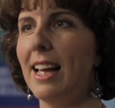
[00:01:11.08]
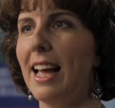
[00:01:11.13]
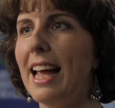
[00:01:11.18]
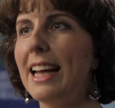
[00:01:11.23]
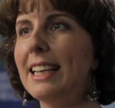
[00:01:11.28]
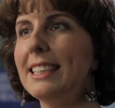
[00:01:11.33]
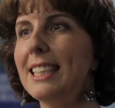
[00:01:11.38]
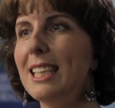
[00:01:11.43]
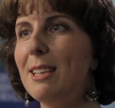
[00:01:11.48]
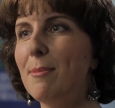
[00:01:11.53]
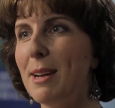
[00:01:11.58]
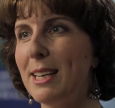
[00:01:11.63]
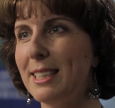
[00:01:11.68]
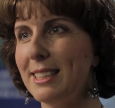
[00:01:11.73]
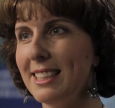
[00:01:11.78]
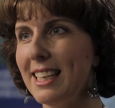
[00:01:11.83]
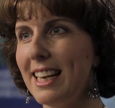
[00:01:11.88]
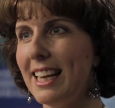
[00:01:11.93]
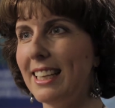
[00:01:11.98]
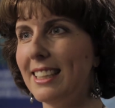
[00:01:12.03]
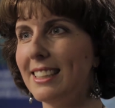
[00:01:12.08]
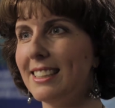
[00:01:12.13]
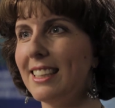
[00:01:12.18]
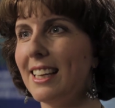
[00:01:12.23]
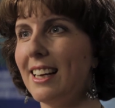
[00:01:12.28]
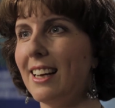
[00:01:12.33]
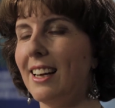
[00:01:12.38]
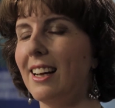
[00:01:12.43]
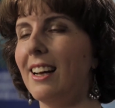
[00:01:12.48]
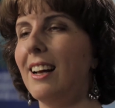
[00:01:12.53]
18 months
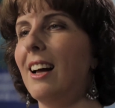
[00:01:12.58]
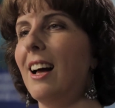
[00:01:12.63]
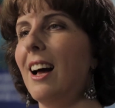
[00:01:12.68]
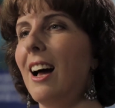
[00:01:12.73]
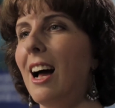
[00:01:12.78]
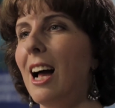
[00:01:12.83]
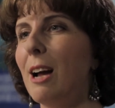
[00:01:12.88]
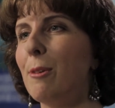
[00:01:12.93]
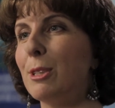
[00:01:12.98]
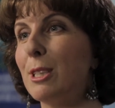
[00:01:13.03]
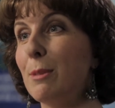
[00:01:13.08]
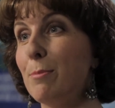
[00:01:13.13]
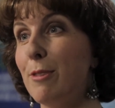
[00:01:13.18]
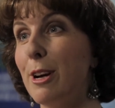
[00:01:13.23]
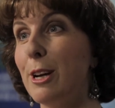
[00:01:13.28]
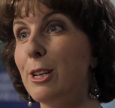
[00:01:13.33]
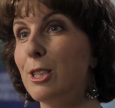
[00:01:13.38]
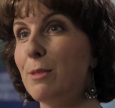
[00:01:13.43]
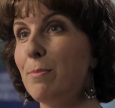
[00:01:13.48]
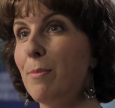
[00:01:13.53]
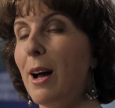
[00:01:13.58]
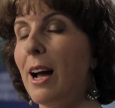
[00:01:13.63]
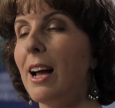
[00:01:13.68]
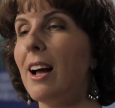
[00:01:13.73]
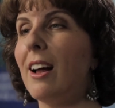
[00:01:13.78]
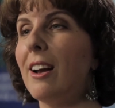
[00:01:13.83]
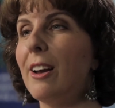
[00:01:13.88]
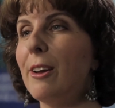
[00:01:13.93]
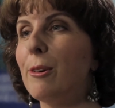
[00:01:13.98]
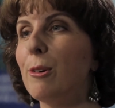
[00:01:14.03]
later, I was approached by
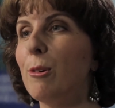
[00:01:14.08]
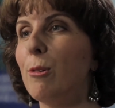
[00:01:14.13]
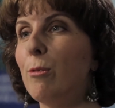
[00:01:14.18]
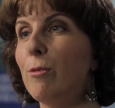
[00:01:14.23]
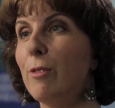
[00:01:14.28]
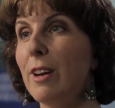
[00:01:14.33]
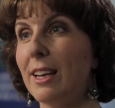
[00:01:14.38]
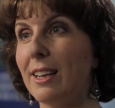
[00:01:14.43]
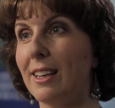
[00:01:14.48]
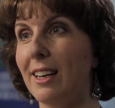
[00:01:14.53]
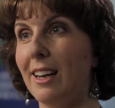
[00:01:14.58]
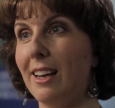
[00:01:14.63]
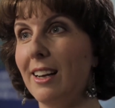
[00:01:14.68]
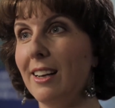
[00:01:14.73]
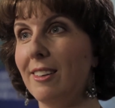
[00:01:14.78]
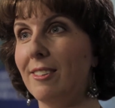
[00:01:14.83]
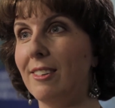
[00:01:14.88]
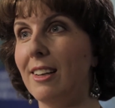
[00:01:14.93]
our local vicar